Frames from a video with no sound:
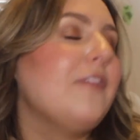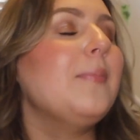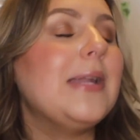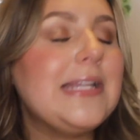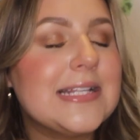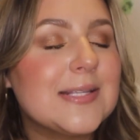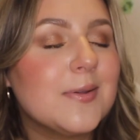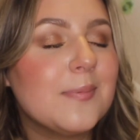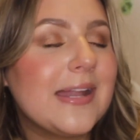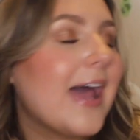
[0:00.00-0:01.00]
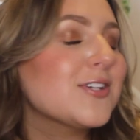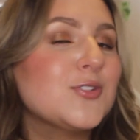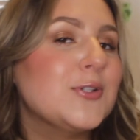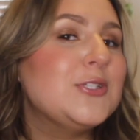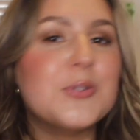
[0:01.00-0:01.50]
Everybody needs a little bit of
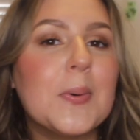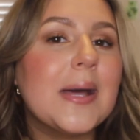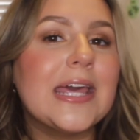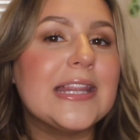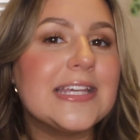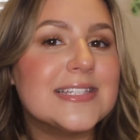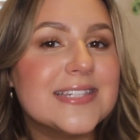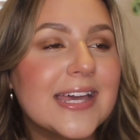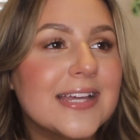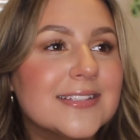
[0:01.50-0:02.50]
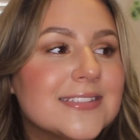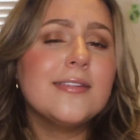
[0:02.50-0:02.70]
extra joy these days.